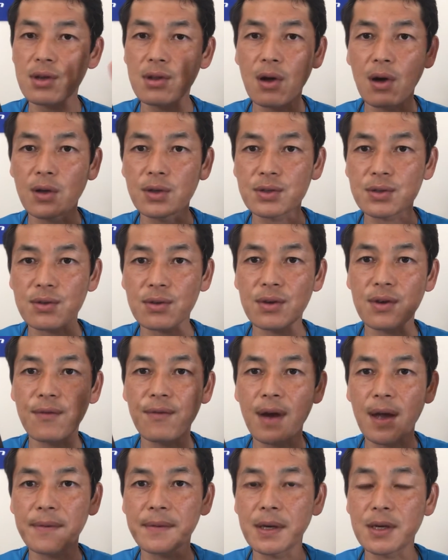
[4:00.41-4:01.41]

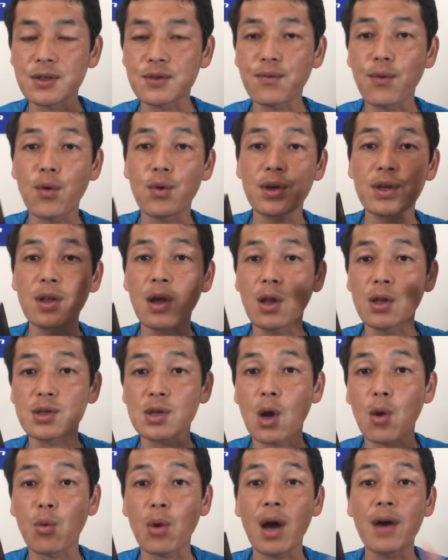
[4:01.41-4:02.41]
$35 $40
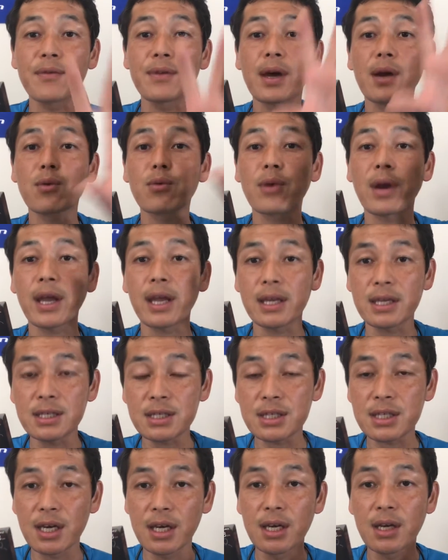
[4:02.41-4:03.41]
around that
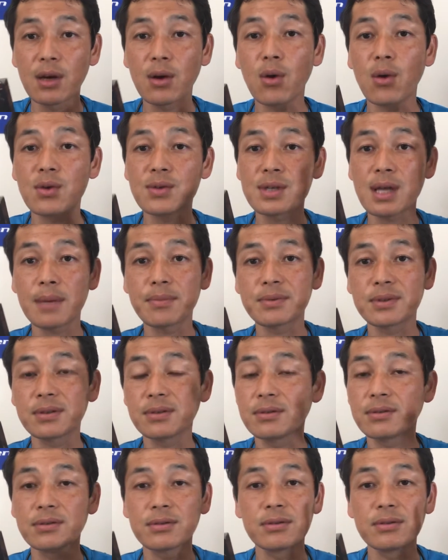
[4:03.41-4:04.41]
range goes up
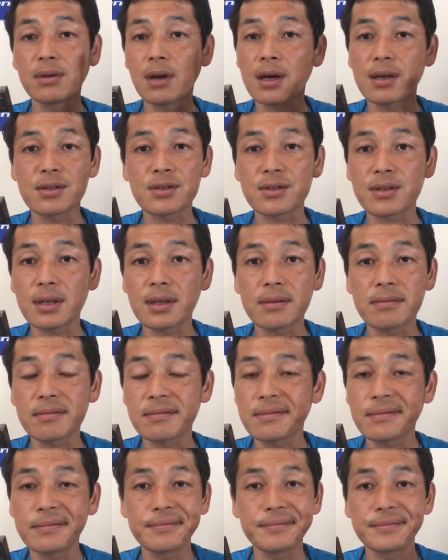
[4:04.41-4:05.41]
to 200
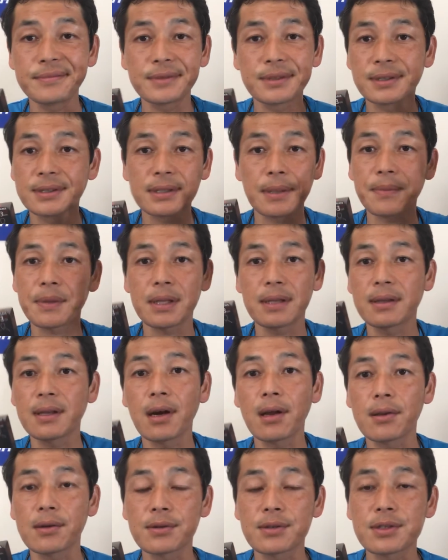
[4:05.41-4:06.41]
something
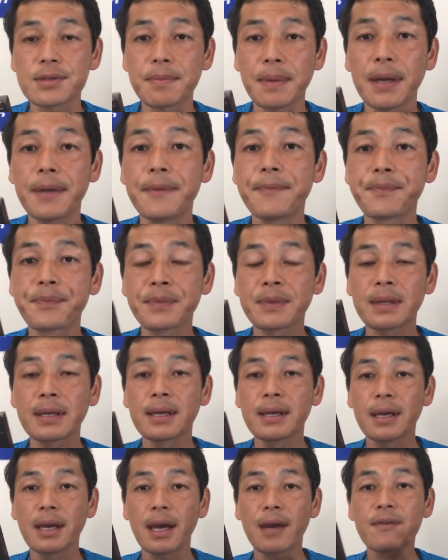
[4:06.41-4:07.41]
dollars but
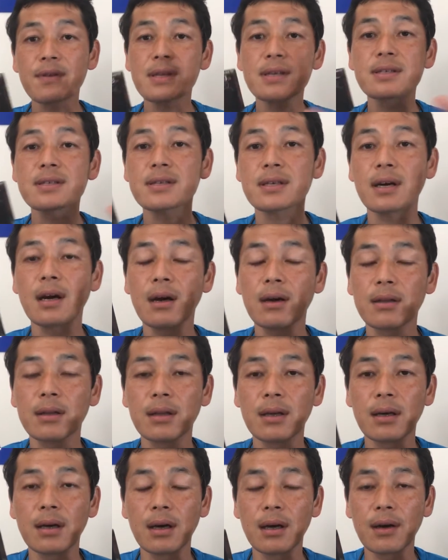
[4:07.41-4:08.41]
everything's on the
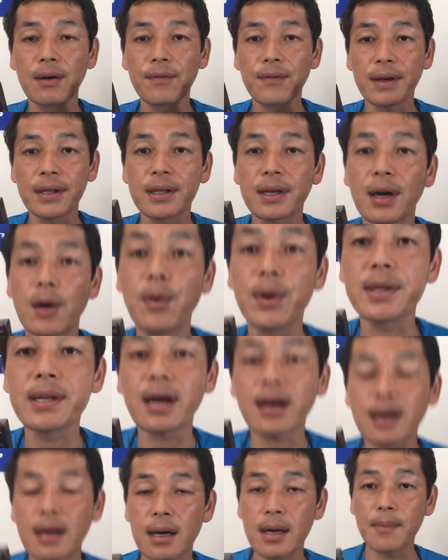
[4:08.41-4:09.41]
uh,
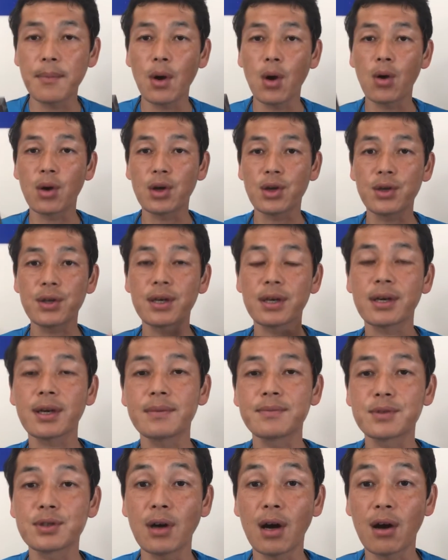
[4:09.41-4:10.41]
phitenhawaii.com or you can come
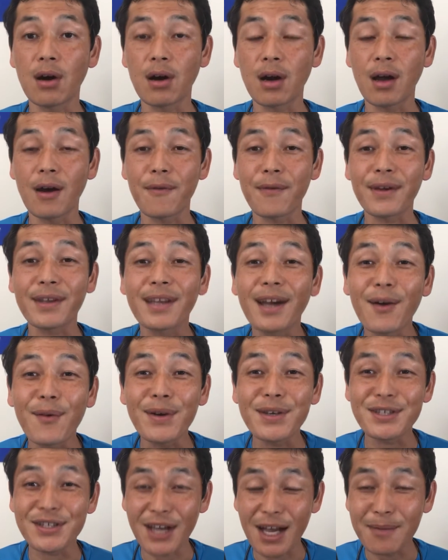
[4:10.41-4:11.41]
to our uh, Phiten
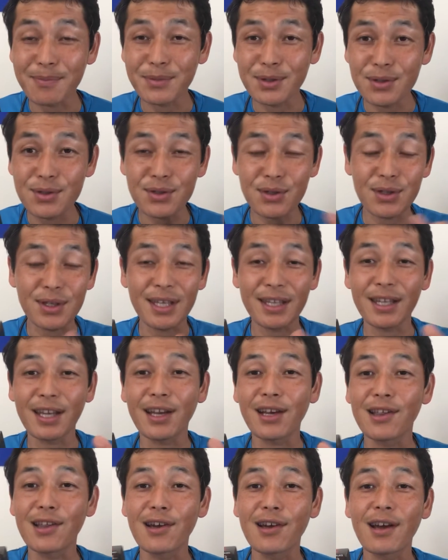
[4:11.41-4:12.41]
Hawaii shop too so they can take
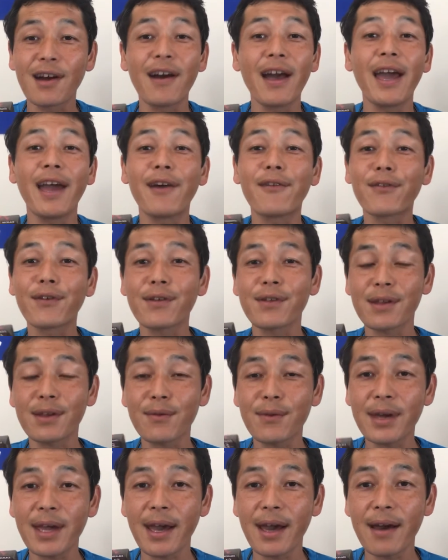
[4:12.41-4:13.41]
a look at everything
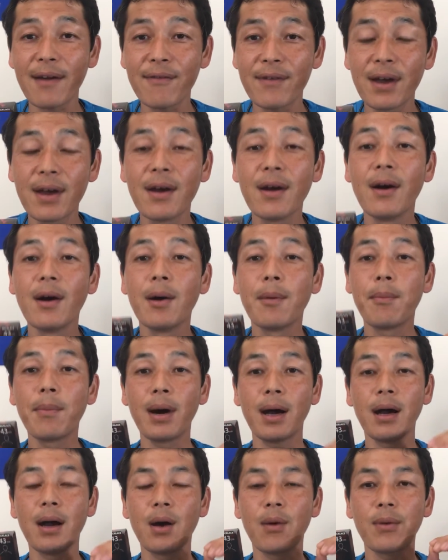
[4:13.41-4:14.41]
we have
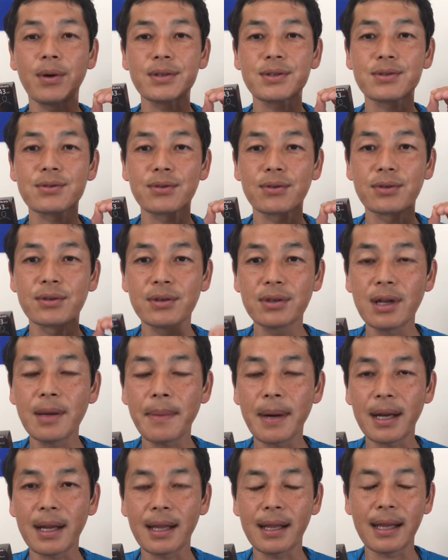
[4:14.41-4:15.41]
but what's so good
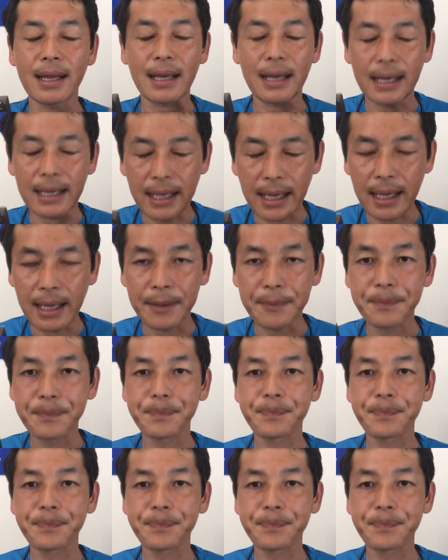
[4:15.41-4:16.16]
about it like again